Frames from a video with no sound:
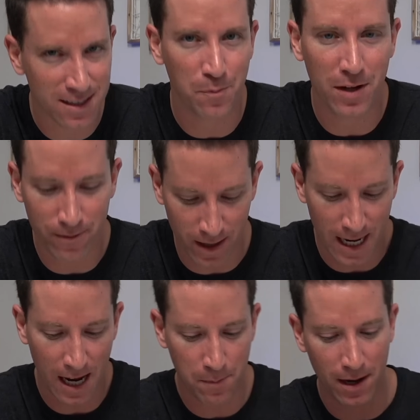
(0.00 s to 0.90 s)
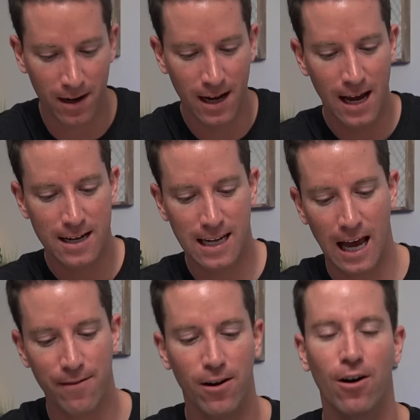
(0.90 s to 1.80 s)
It's a bit of a nightmare. To
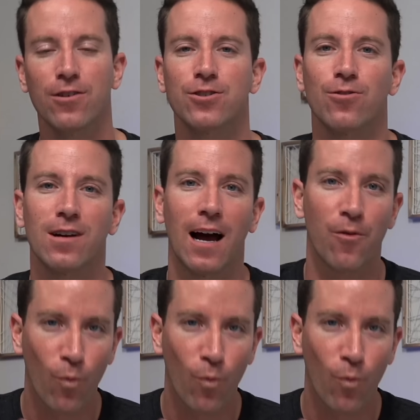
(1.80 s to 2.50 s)
have it all sorted on